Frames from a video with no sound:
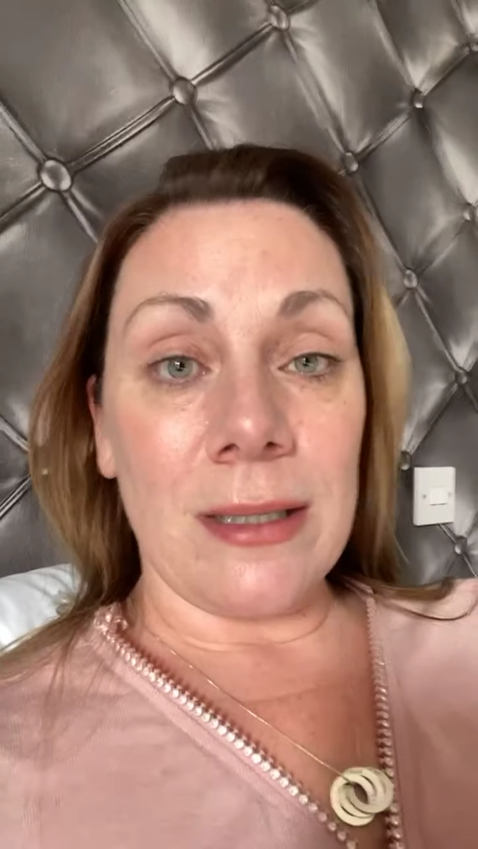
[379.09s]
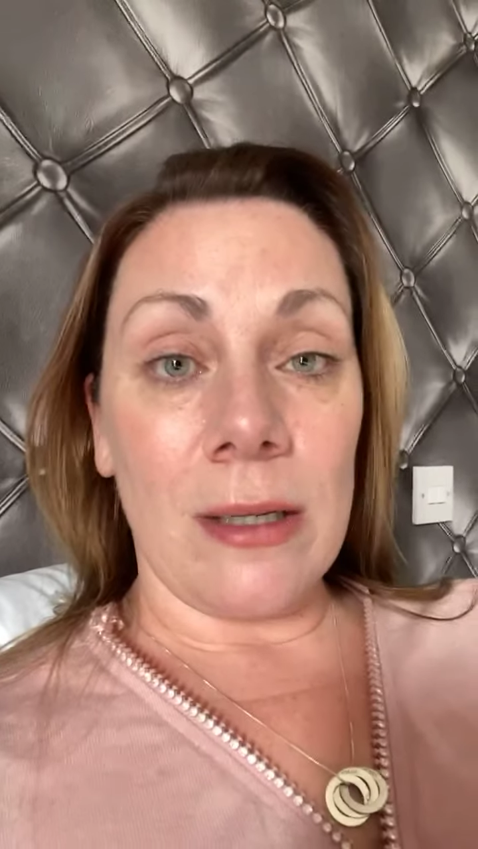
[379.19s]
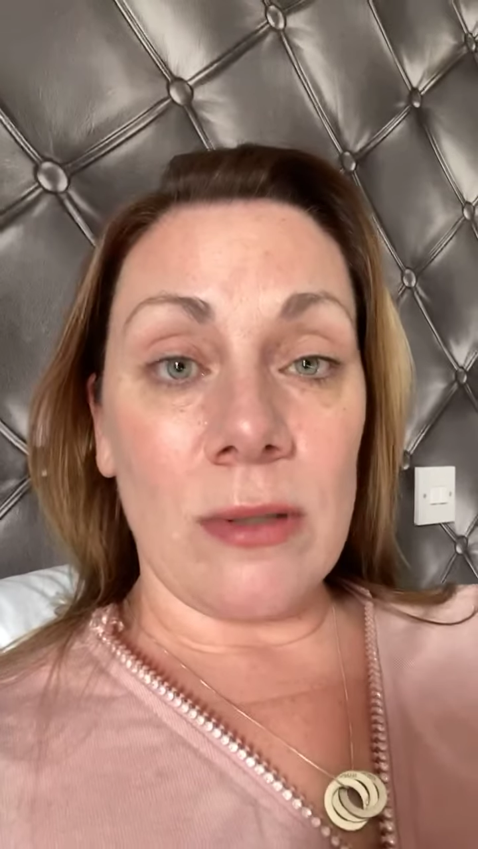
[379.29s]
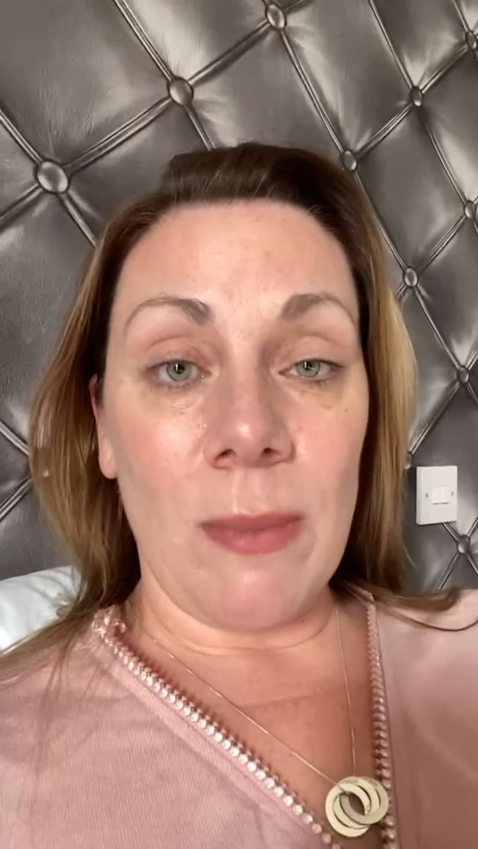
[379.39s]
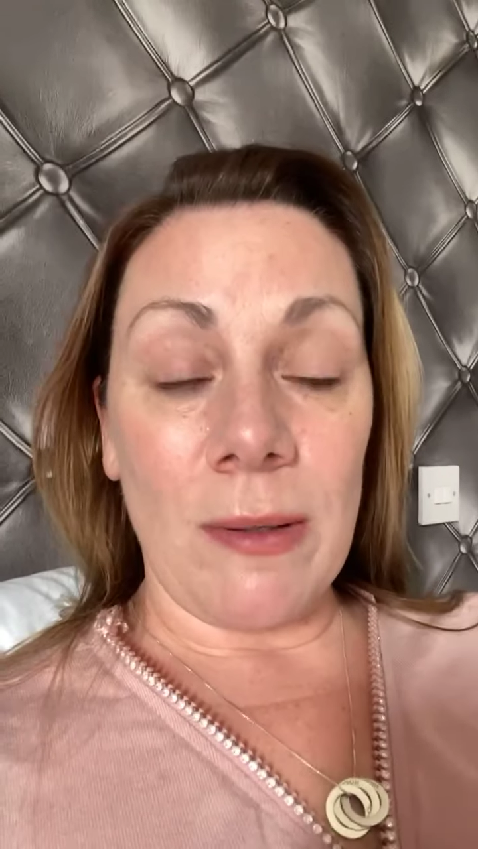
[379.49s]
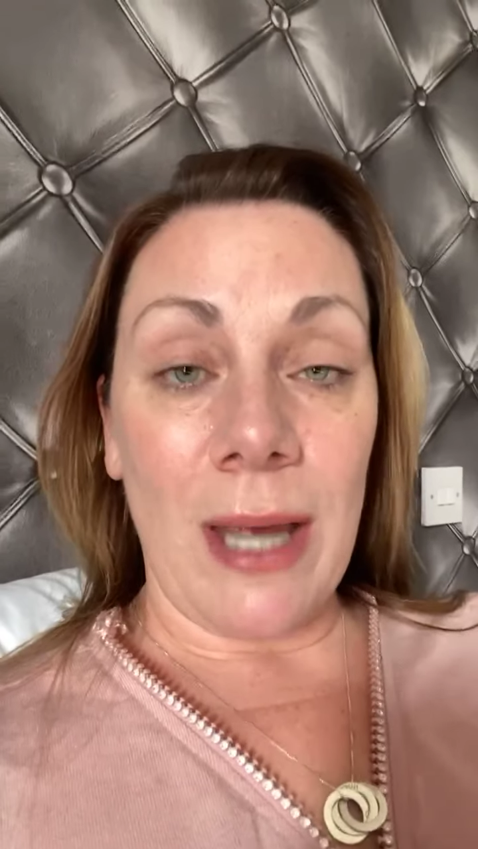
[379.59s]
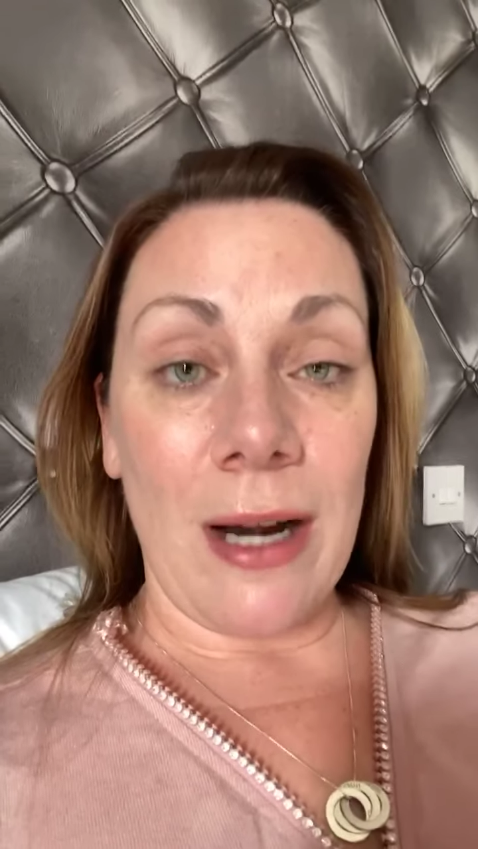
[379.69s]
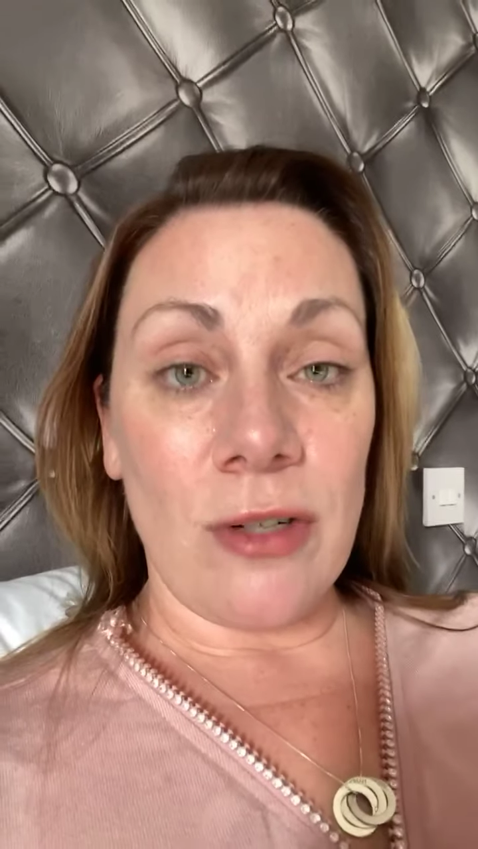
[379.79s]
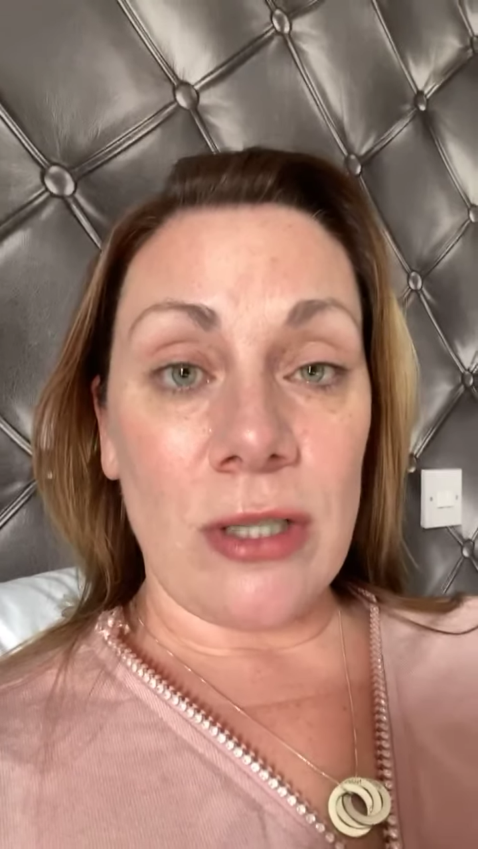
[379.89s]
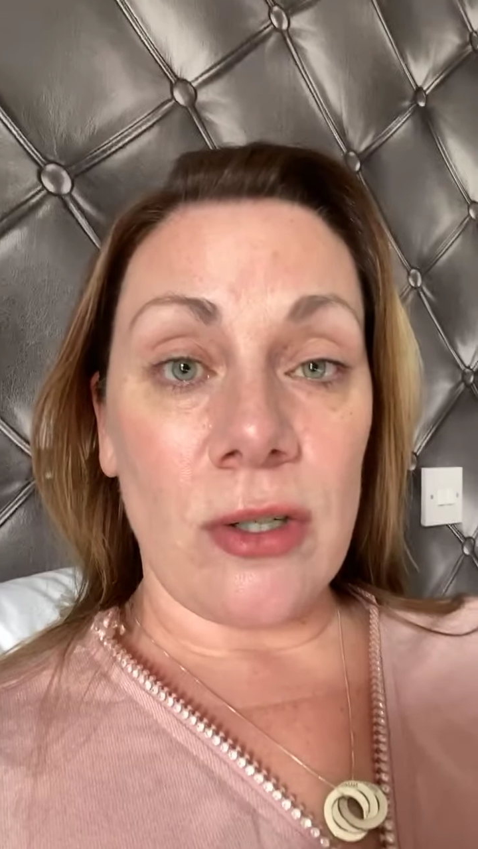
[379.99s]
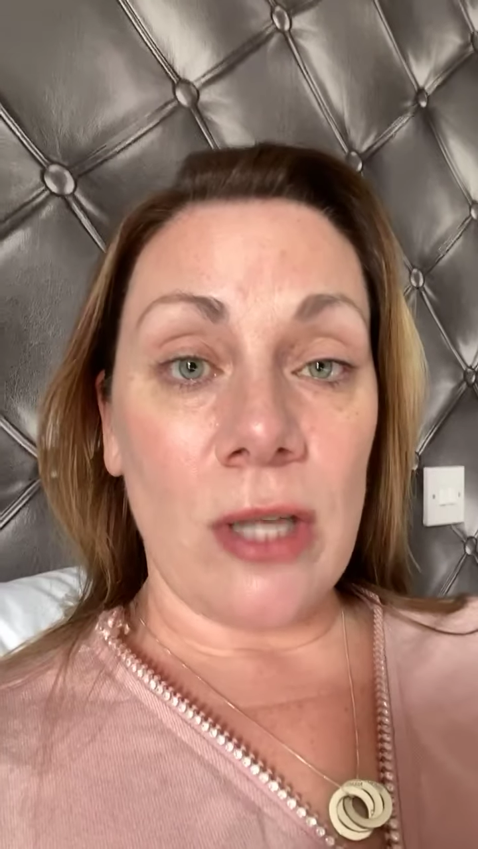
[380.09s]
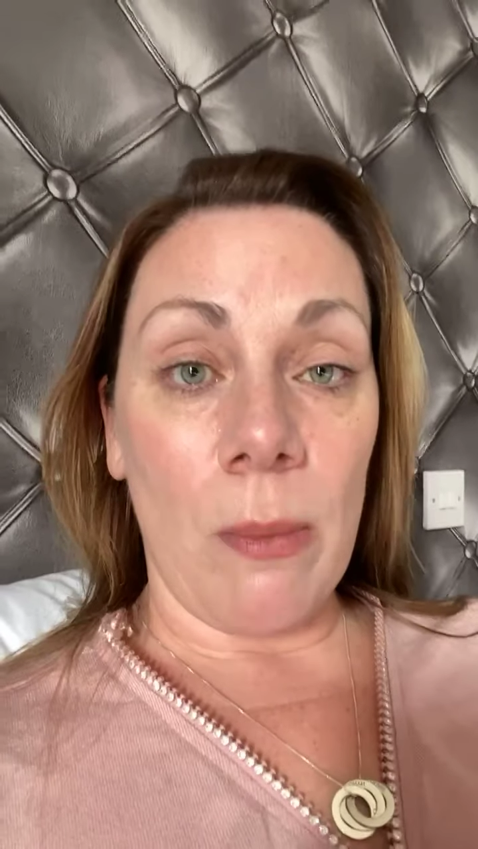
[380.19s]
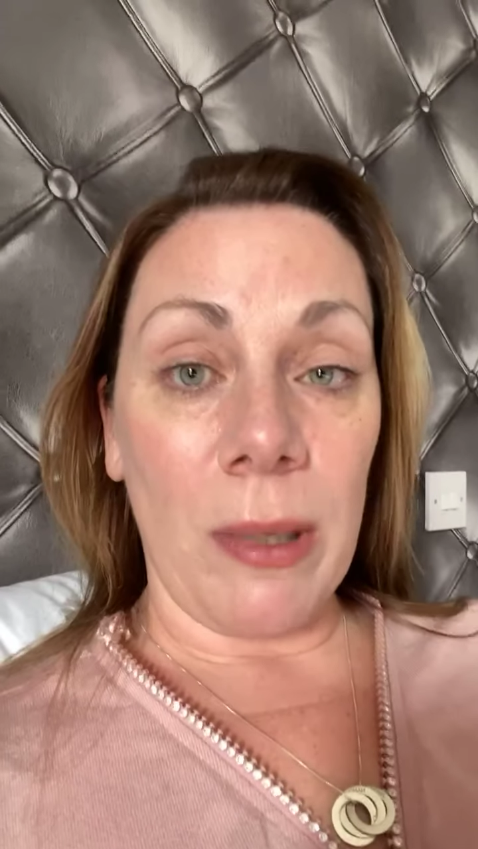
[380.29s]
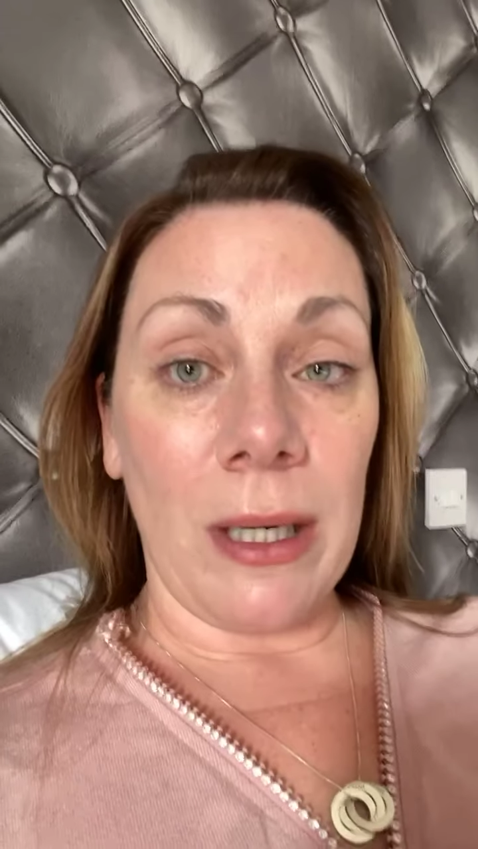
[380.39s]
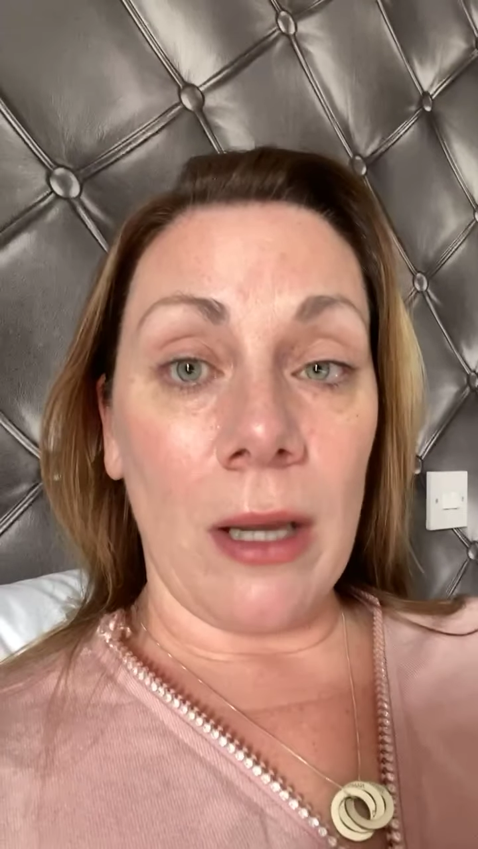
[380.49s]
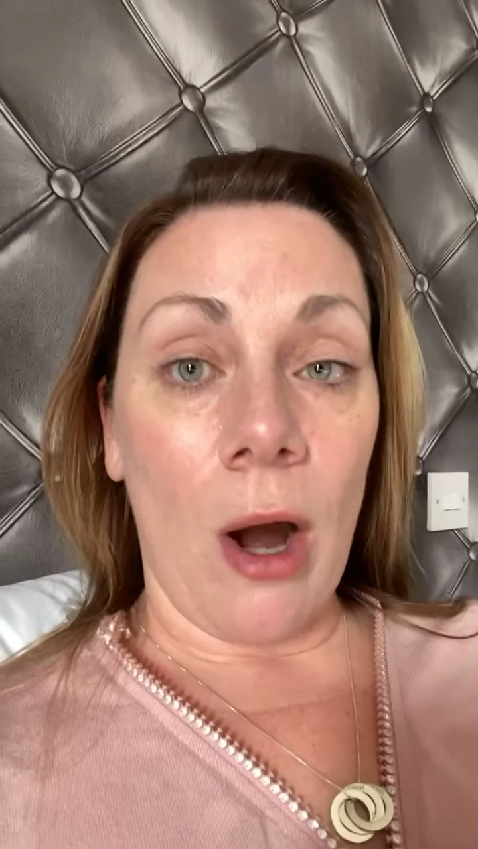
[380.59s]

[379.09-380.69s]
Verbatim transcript: news about the hairdressers not being